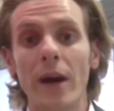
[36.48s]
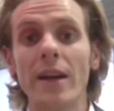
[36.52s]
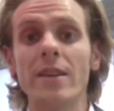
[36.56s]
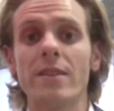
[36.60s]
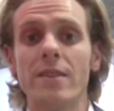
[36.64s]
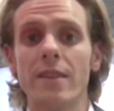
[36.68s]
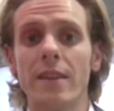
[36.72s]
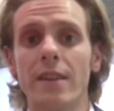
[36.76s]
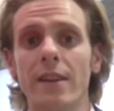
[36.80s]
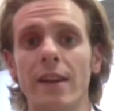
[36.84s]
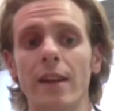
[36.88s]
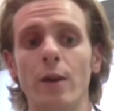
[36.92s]

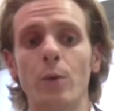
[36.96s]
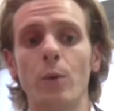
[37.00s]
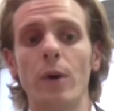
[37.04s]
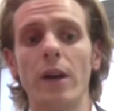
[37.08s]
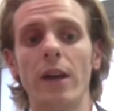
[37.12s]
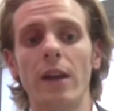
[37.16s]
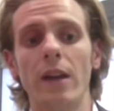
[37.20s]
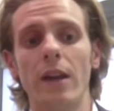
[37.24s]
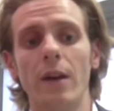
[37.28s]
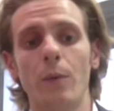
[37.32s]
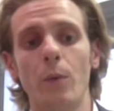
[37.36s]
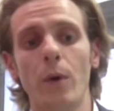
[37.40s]
Basically,
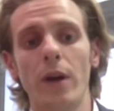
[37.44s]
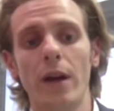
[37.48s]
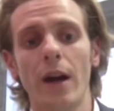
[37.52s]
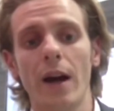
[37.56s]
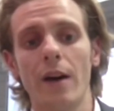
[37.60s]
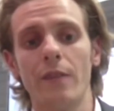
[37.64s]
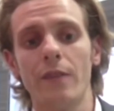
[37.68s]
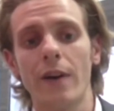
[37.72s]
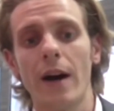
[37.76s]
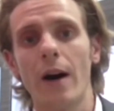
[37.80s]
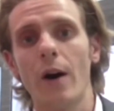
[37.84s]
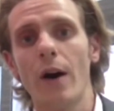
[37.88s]
we
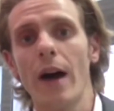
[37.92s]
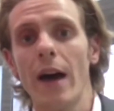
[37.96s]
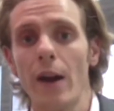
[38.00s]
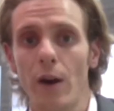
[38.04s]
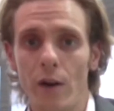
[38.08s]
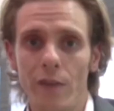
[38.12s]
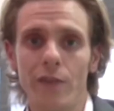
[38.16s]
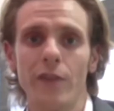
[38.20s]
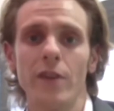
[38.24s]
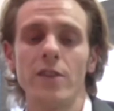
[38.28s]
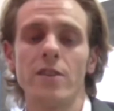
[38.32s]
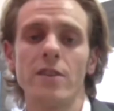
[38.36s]
have our head
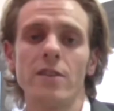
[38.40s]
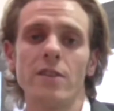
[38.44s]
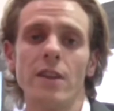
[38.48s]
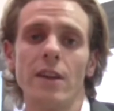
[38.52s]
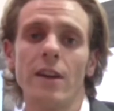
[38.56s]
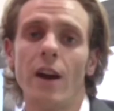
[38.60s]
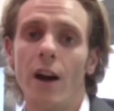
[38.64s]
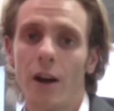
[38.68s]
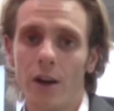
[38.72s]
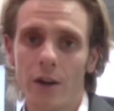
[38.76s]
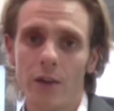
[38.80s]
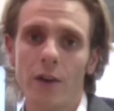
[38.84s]
office is
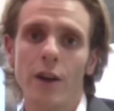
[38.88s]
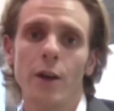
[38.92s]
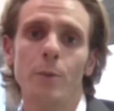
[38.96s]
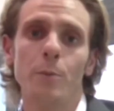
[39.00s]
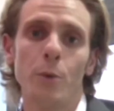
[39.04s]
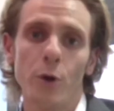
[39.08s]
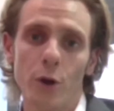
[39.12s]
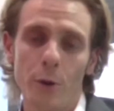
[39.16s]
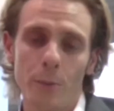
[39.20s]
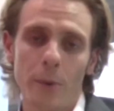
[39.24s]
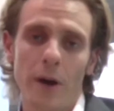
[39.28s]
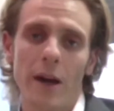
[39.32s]
in Hungary, in
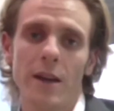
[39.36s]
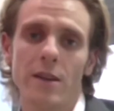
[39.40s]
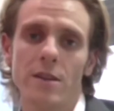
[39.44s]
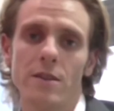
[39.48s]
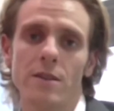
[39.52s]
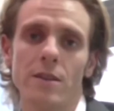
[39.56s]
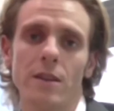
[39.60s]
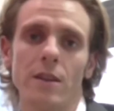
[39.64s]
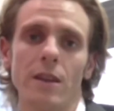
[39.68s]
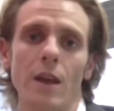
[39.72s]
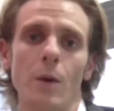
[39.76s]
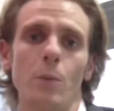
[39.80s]

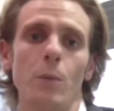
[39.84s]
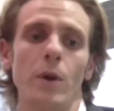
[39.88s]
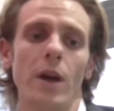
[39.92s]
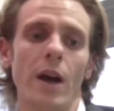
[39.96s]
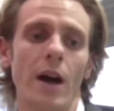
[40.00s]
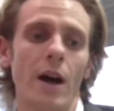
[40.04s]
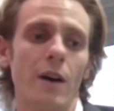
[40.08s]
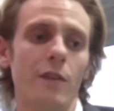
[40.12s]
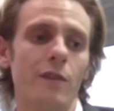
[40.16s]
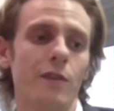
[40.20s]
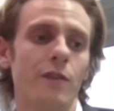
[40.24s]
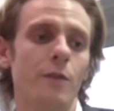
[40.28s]
Budapest, and then we
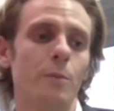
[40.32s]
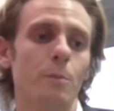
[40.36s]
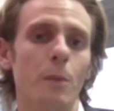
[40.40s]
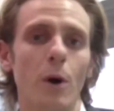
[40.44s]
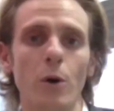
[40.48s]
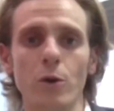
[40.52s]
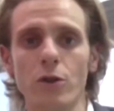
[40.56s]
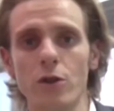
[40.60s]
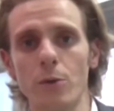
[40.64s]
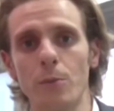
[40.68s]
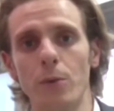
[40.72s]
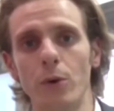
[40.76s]
have
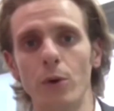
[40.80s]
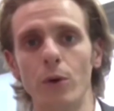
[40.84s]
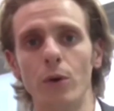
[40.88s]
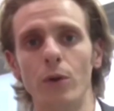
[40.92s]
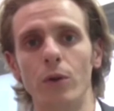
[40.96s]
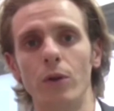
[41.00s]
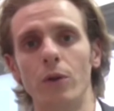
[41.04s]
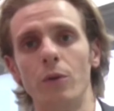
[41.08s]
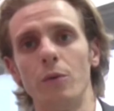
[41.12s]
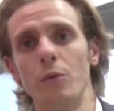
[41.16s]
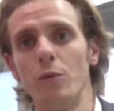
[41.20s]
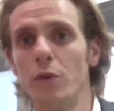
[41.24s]
multiple
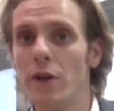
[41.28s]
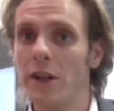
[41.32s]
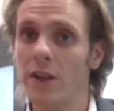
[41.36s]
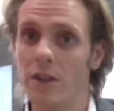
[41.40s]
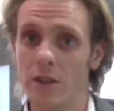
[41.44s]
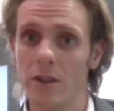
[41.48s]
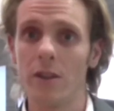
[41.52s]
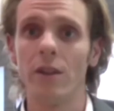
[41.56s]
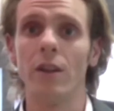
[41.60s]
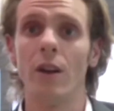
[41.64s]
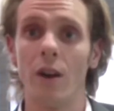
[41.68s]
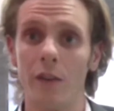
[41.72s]

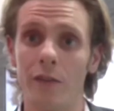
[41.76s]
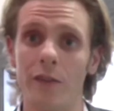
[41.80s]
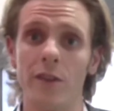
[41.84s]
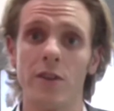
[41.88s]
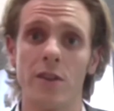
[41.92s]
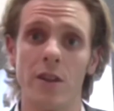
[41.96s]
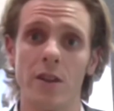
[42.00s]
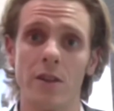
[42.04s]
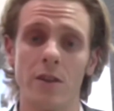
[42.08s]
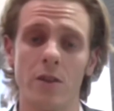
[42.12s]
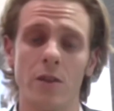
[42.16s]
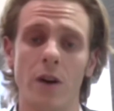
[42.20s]
regional
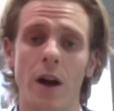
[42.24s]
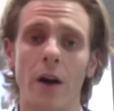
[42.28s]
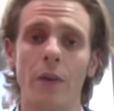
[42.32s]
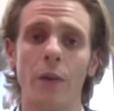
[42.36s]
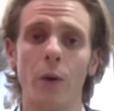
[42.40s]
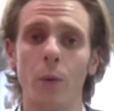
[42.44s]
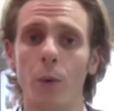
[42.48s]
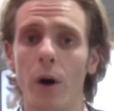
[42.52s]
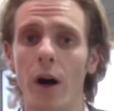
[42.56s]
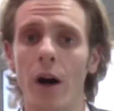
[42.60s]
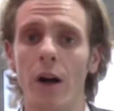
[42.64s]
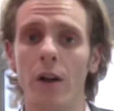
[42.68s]
offices around
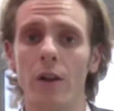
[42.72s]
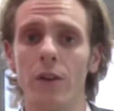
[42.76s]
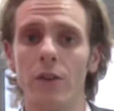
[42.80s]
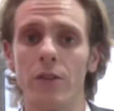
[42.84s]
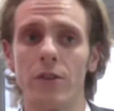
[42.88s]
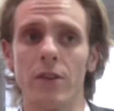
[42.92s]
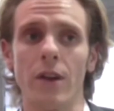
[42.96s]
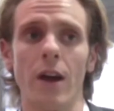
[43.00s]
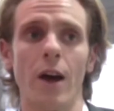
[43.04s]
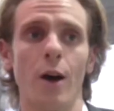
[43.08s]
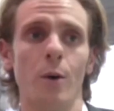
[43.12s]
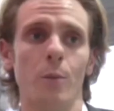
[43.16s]
the world.
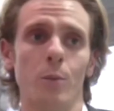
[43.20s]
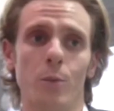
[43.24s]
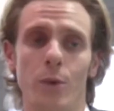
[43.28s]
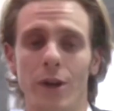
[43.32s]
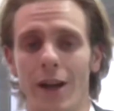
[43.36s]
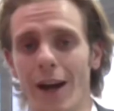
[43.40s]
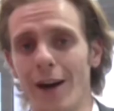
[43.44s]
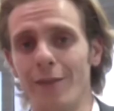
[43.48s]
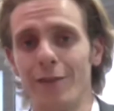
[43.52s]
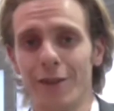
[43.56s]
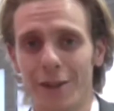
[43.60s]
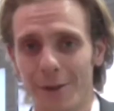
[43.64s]

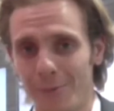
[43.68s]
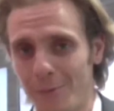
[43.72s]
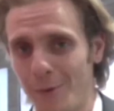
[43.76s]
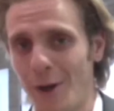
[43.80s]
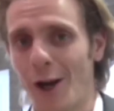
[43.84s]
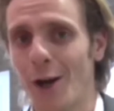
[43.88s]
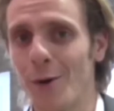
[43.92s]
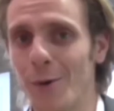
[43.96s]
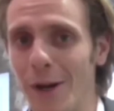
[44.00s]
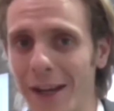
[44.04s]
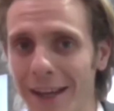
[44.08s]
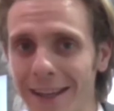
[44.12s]
We have a
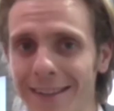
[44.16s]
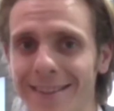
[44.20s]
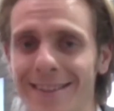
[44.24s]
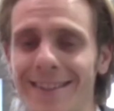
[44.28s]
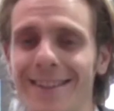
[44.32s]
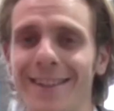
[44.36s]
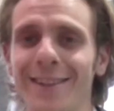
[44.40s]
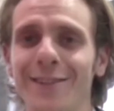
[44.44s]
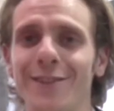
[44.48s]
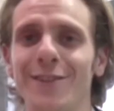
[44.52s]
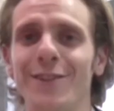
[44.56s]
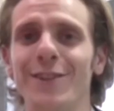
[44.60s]
Lightware
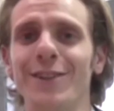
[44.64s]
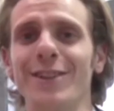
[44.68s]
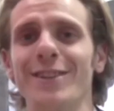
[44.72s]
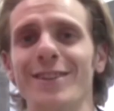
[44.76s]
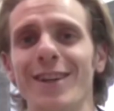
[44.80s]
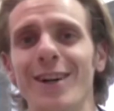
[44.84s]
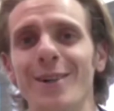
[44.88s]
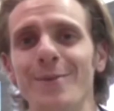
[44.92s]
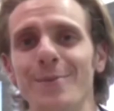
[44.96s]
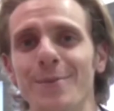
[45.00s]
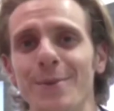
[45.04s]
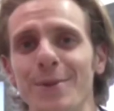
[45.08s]
Italy, for
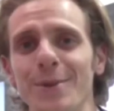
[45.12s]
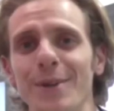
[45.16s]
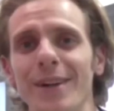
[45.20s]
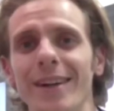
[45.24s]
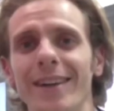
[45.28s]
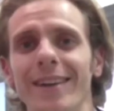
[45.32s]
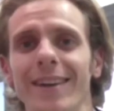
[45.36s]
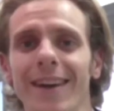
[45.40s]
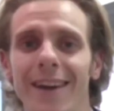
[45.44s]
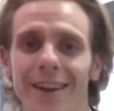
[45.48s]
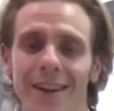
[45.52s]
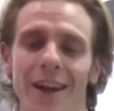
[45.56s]
example,
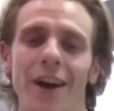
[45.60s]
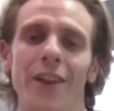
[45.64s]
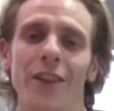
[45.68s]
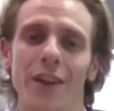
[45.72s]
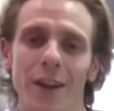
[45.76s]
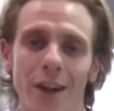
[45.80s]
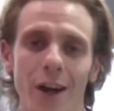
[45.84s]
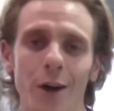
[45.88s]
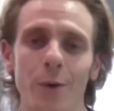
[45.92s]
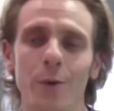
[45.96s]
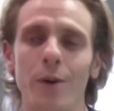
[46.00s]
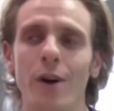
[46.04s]
and other
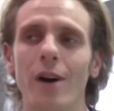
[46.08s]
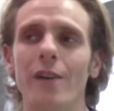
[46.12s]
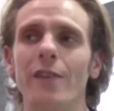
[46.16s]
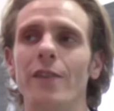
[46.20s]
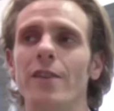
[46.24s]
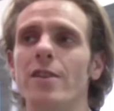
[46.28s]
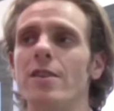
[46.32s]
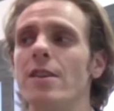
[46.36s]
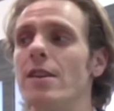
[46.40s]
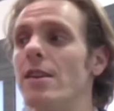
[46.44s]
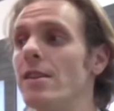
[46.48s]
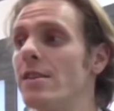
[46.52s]
Lightware
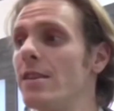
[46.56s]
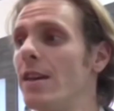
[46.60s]
offices.